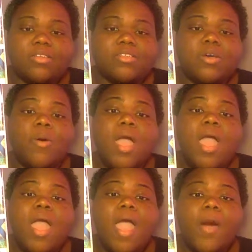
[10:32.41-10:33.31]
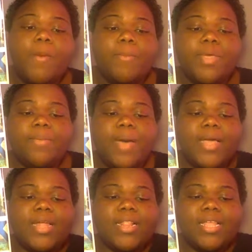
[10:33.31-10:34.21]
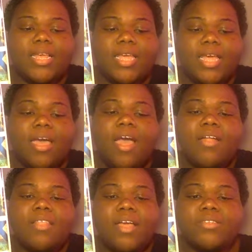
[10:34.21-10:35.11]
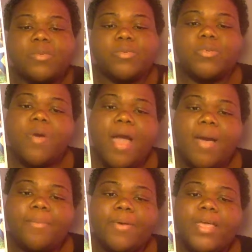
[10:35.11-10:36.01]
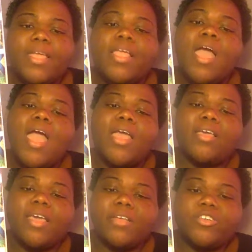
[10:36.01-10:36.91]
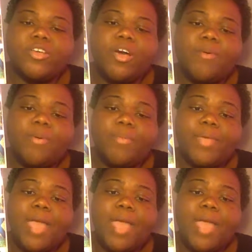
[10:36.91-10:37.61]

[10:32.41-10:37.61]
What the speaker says: So help me by clicking that subscribe button and catching up with me.